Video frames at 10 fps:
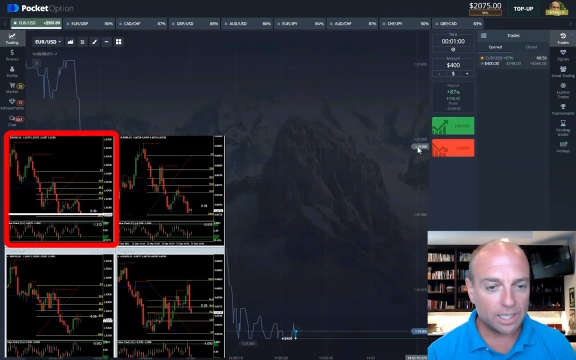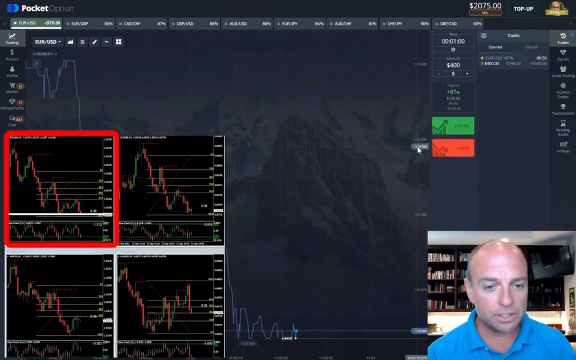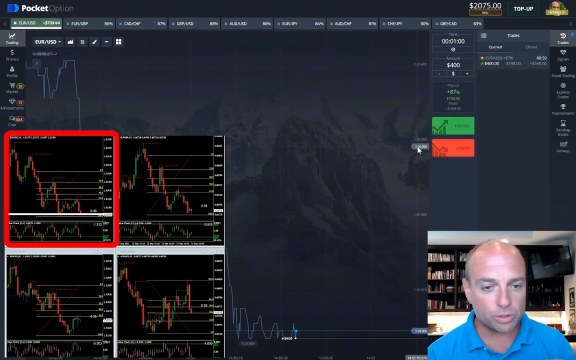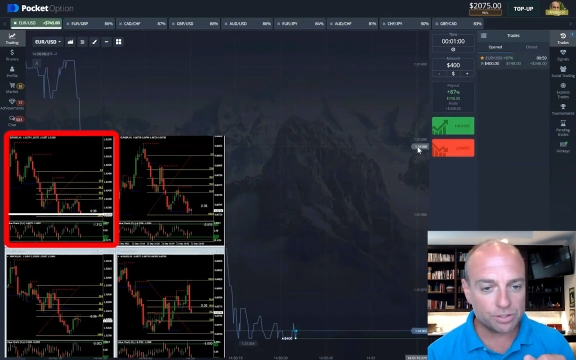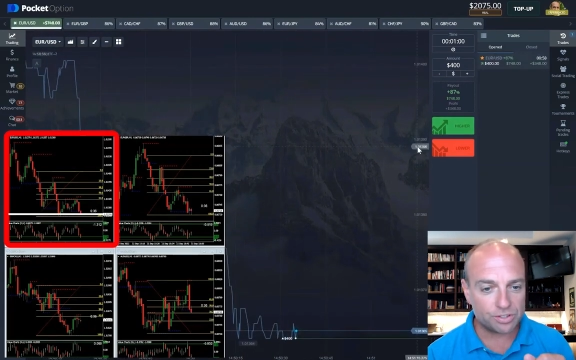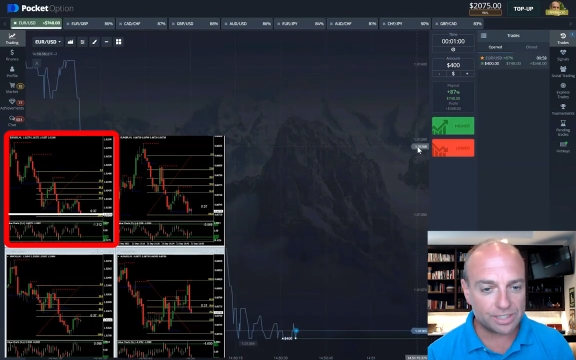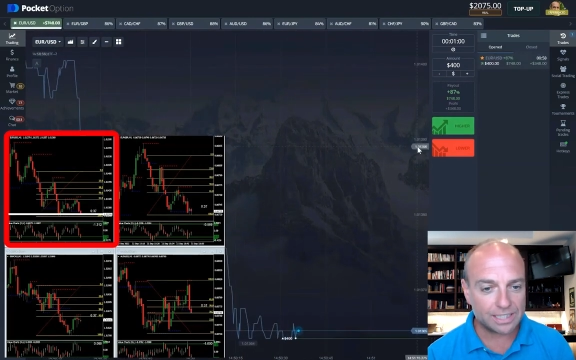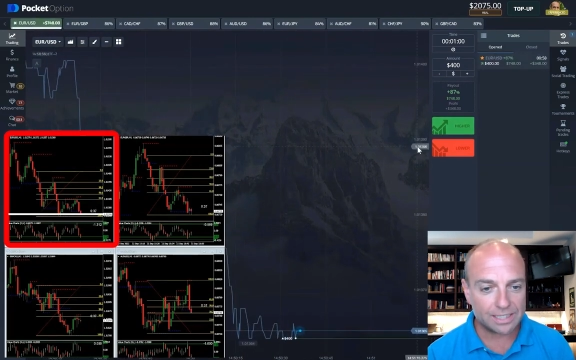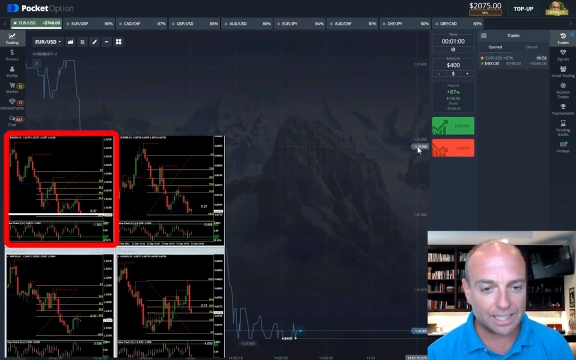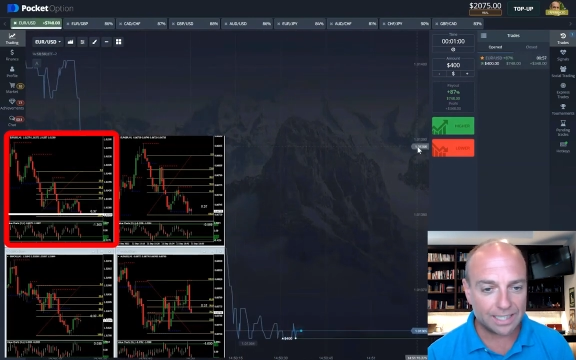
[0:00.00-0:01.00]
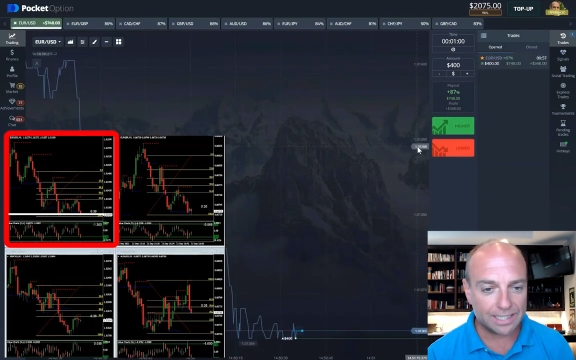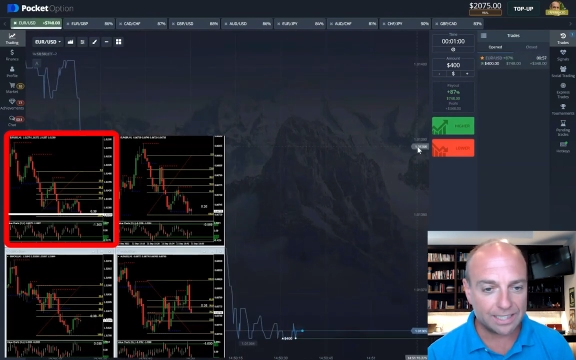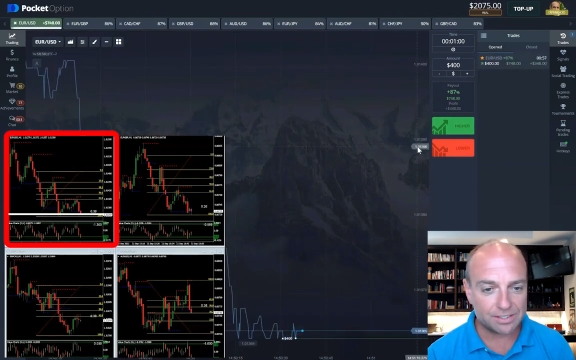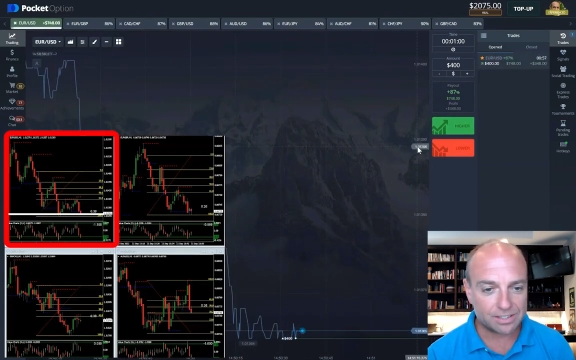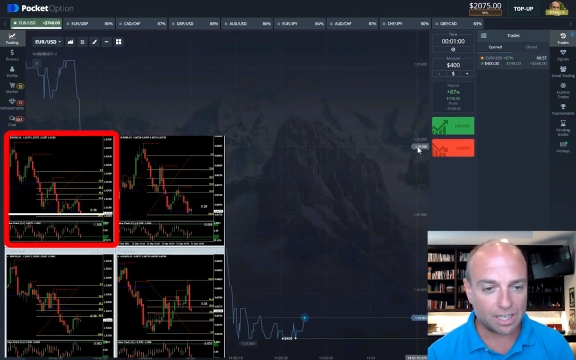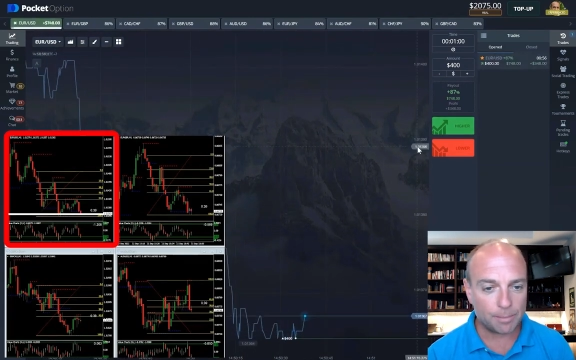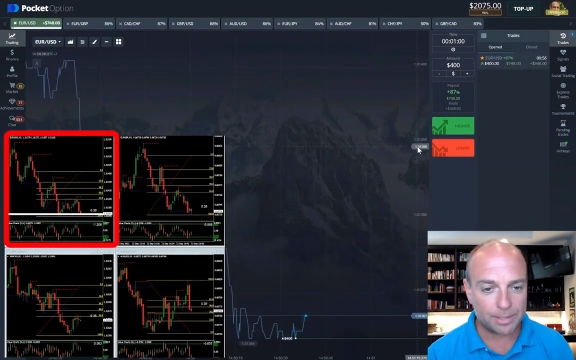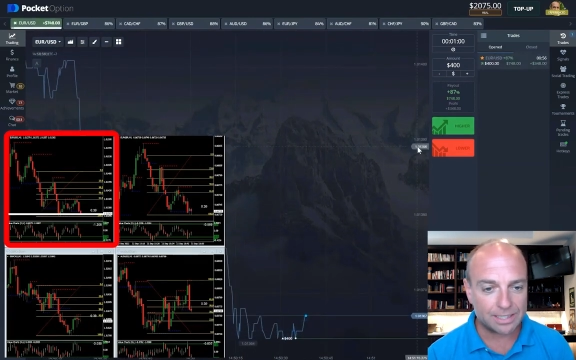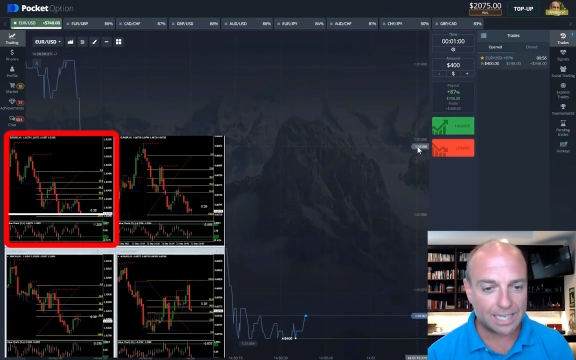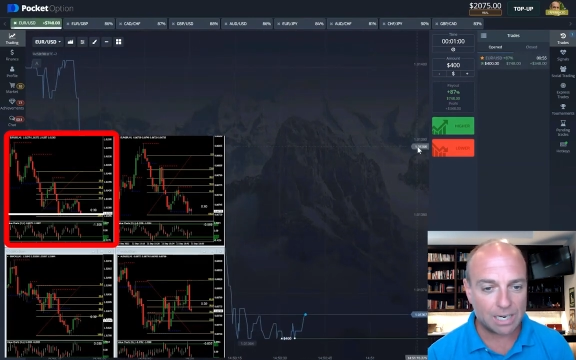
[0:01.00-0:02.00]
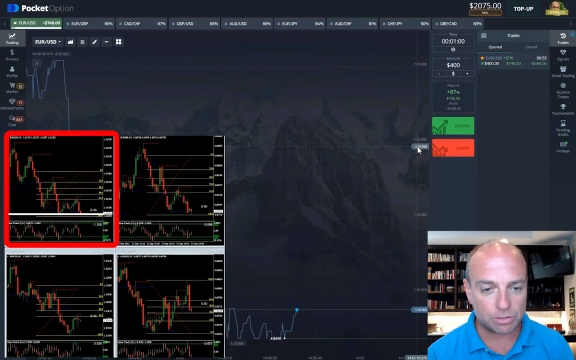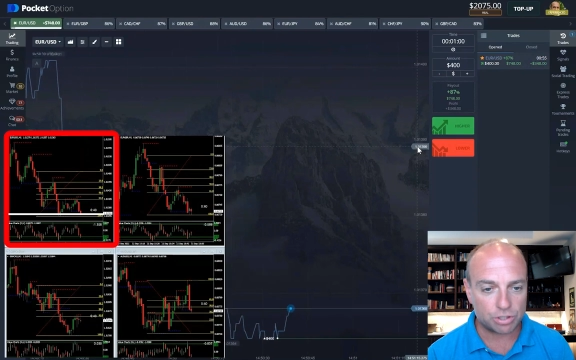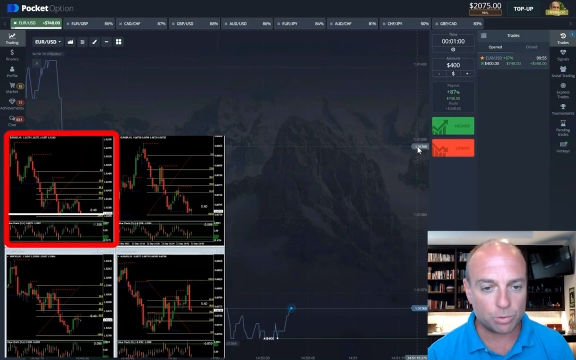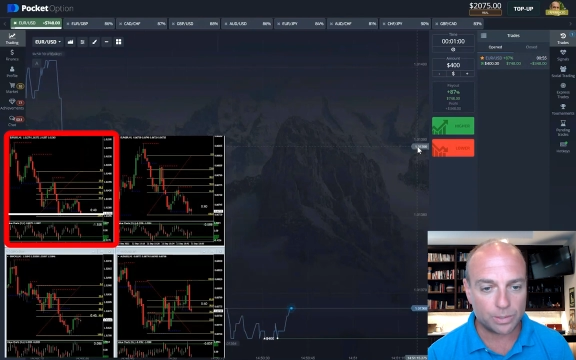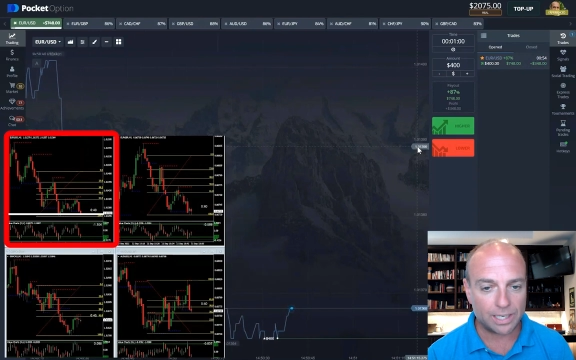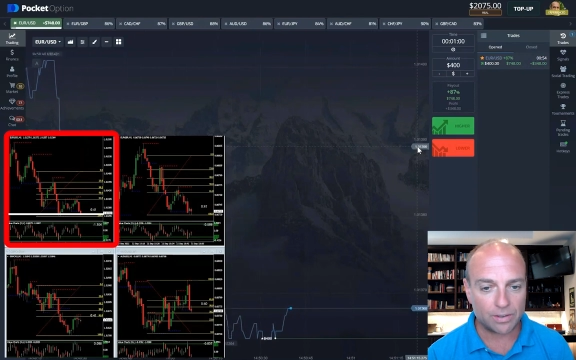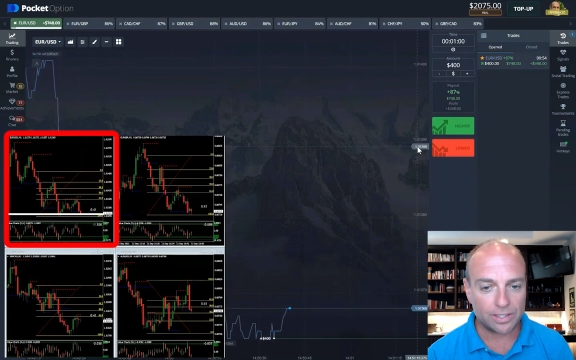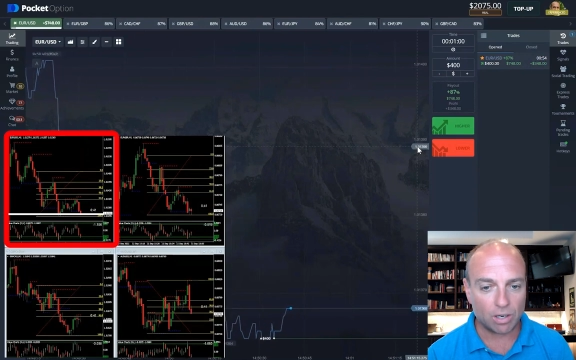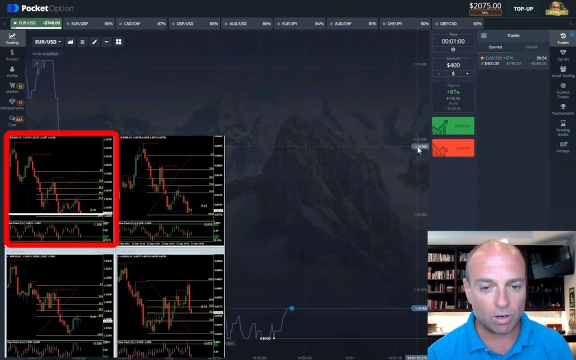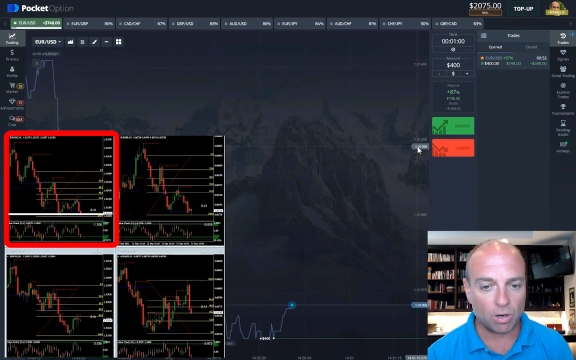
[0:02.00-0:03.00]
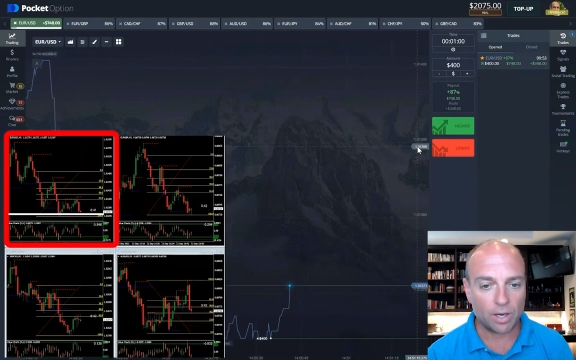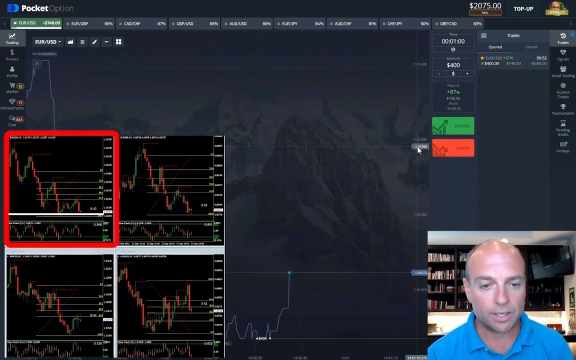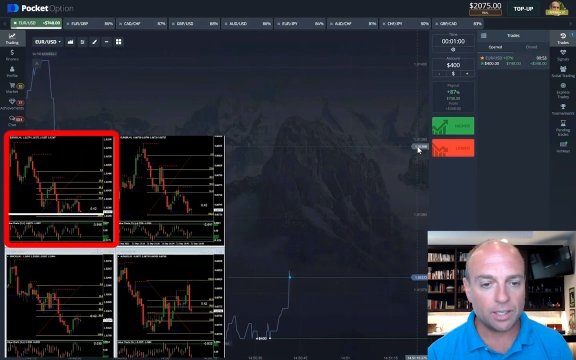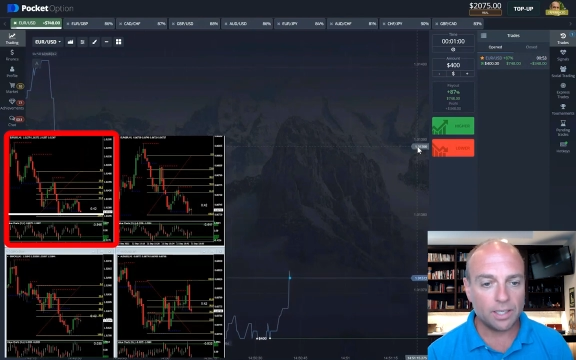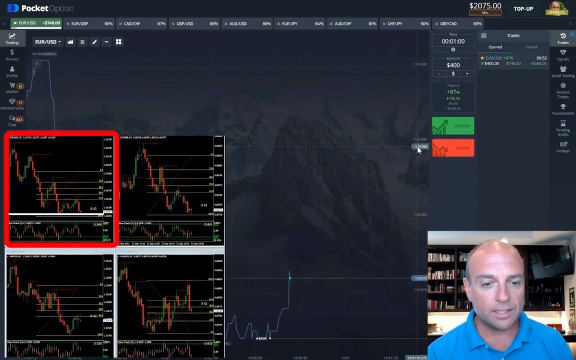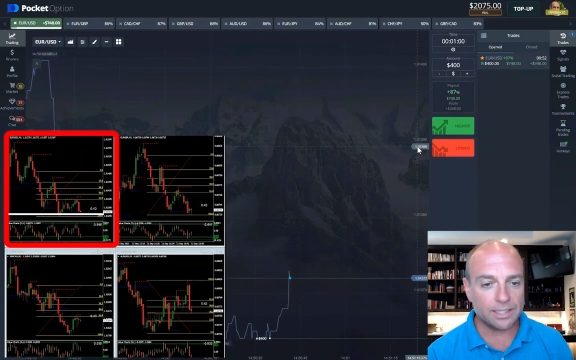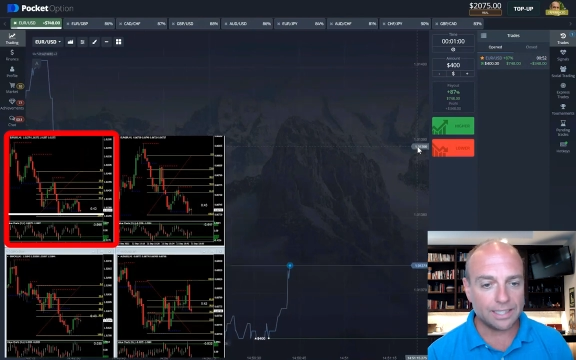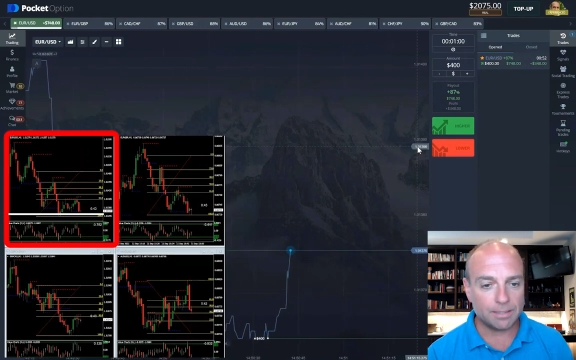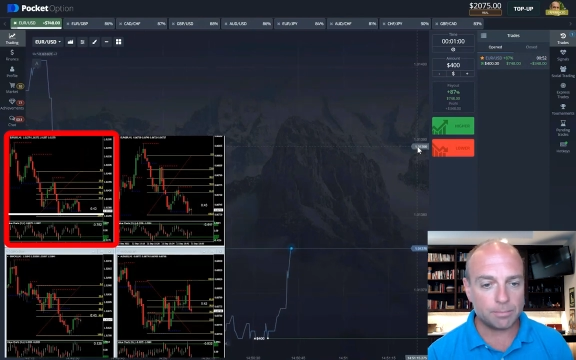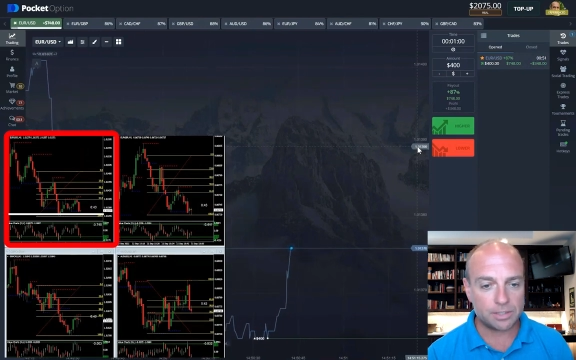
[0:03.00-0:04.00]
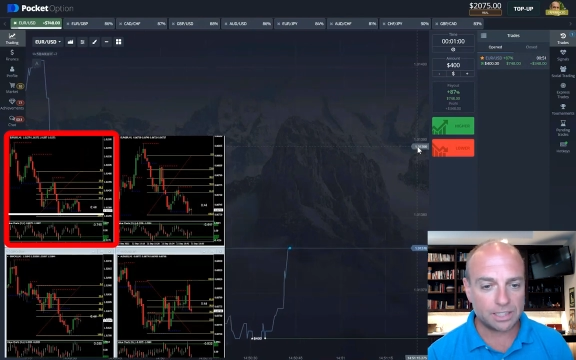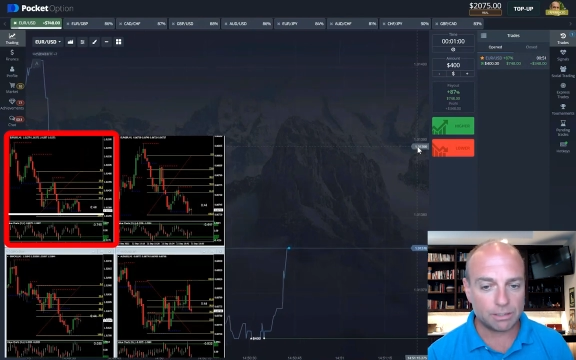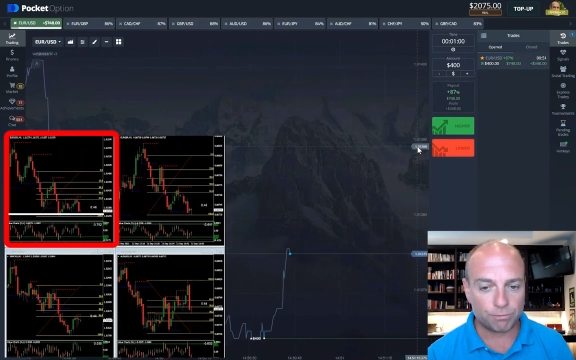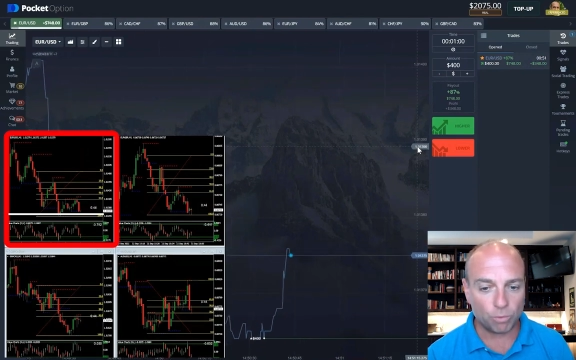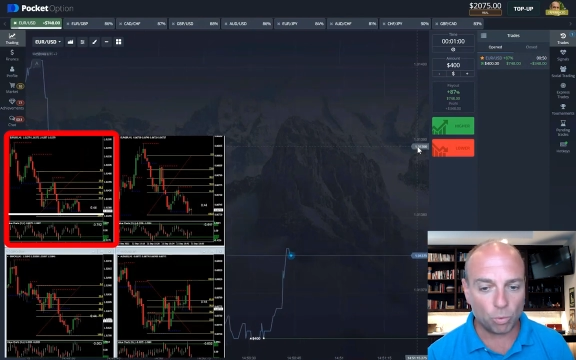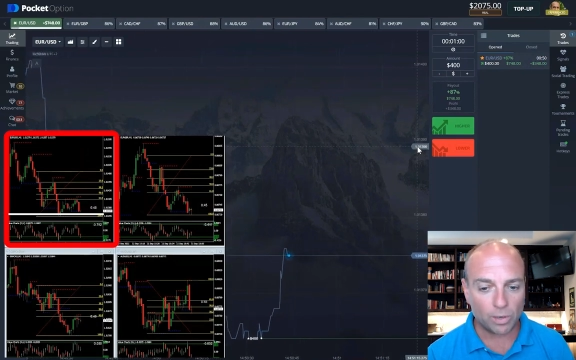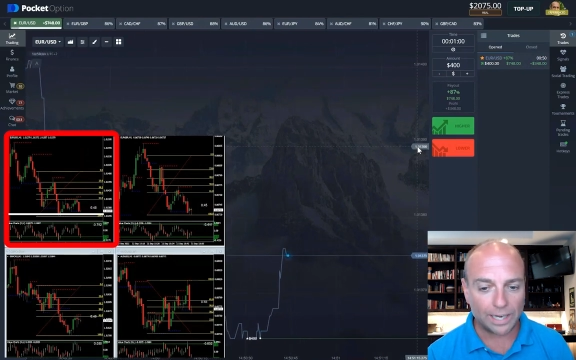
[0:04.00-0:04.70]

You can see that it is coming down to an area on the MT4.